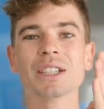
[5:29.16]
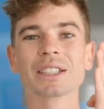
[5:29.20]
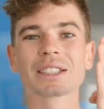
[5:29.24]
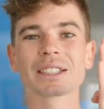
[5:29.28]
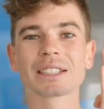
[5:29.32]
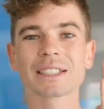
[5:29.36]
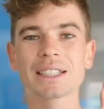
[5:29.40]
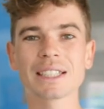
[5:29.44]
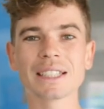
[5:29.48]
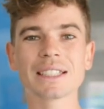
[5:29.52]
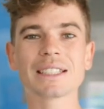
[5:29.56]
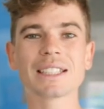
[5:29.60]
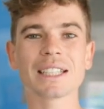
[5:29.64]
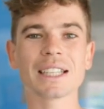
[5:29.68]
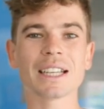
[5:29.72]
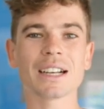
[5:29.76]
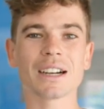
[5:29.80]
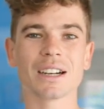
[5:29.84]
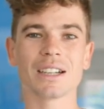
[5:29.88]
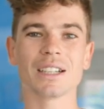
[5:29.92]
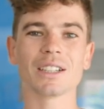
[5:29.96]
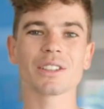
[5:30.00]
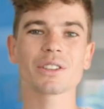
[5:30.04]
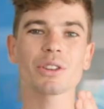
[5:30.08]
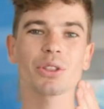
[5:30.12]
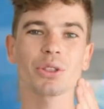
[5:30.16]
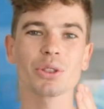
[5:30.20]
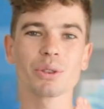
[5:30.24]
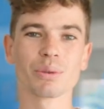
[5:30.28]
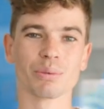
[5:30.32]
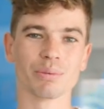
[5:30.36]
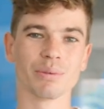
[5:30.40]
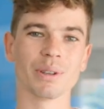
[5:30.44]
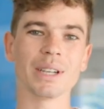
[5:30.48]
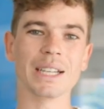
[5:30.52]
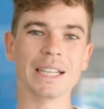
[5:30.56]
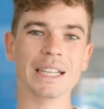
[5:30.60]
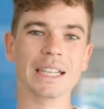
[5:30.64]

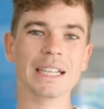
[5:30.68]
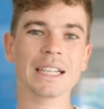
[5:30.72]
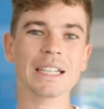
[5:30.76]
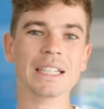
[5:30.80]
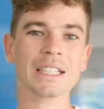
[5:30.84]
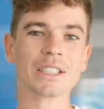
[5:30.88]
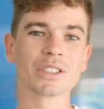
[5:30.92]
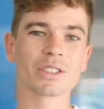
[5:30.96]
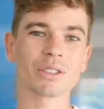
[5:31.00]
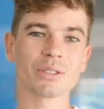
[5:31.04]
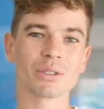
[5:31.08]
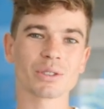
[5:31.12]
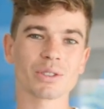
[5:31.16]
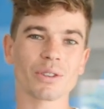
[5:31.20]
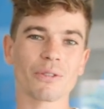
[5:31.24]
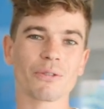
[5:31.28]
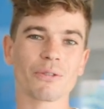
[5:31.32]
CTR3. So it was